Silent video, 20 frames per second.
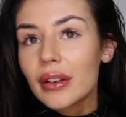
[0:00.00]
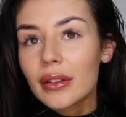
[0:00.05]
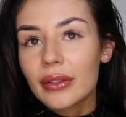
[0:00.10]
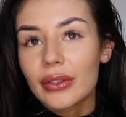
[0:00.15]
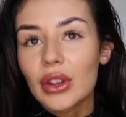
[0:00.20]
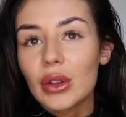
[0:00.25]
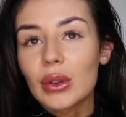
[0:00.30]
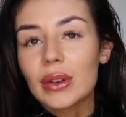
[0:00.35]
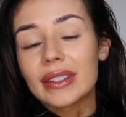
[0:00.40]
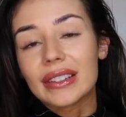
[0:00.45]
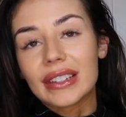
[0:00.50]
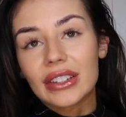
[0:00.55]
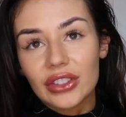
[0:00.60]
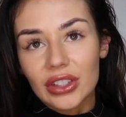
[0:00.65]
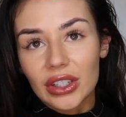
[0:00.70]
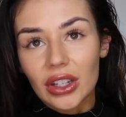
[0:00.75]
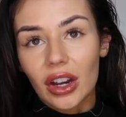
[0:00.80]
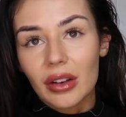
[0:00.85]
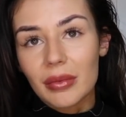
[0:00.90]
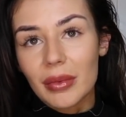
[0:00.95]
food is
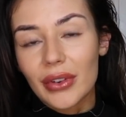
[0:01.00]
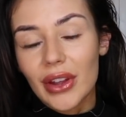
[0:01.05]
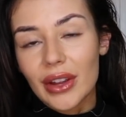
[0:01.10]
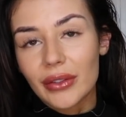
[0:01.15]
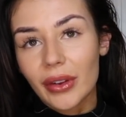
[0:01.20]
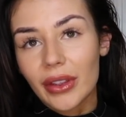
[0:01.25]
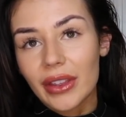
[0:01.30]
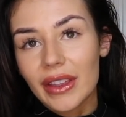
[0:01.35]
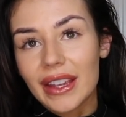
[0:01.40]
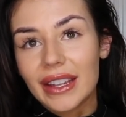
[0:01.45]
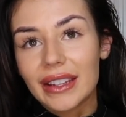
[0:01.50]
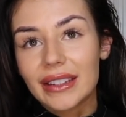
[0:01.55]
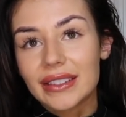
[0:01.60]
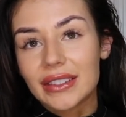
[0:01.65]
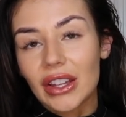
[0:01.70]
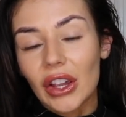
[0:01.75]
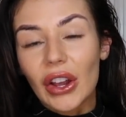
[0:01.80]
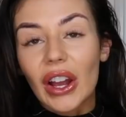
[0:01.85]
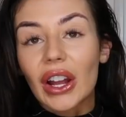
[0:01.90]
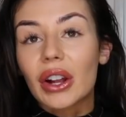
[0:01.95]
literally like my favourite thing,
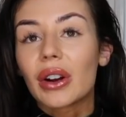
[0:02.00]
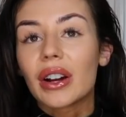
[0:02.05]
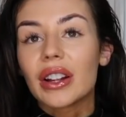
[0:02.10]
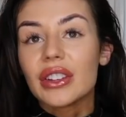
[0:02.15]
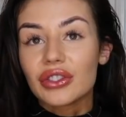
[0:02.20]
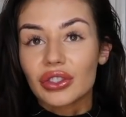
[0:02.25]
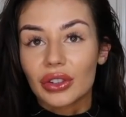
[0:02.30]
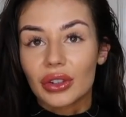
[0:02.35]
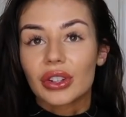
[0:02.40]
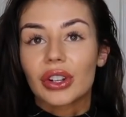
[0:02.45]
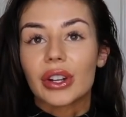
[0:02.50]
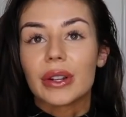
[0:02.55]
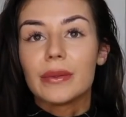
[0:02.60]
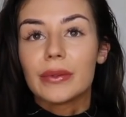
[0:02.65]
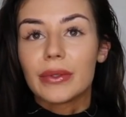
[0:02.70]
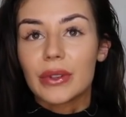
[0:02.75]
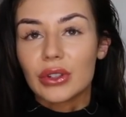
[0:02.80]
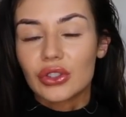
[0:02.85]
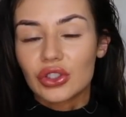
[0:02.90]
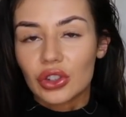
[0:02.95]
so I quite enjoy going
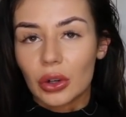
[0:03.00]
food